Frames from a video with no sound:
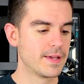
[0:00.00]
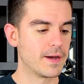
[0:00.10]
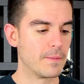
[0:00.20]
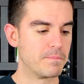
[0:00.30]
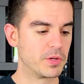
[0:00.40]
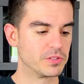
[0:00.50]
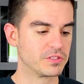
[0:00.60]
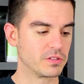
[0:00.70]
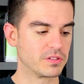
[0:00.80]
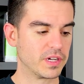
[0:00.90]
Uh,
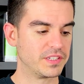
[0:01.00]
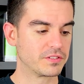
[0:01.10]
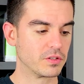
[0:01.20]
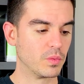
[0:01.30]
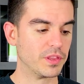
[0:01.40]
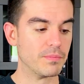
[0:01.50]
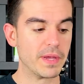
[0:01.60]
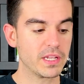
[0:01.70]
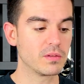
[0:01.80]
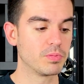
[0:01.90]
builds look nicer when the
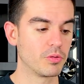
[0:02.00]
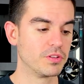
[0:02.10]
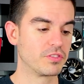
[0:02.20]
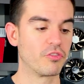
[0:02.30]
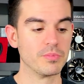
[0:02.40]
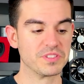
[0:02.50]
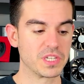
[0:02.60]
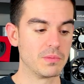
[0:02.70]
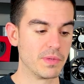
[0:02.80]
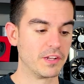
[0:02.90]
main components from the
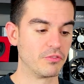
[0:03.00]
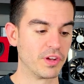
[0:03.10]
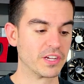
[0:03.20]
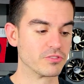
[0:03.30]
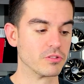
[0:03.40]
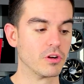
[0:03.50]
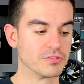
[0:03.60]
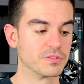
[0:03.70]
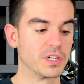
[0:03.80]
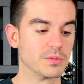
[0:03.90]
same manufacturer
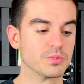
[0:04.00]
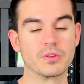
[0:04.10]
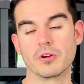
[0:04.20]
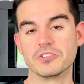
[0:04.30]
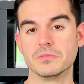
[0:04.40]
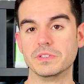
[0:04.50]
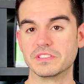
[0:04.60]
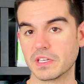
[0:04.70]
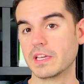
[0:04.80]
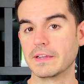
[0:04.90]
also helps with RGB
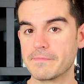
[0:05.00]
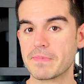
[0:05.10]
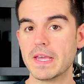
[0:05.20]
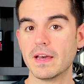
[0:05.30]
syncing.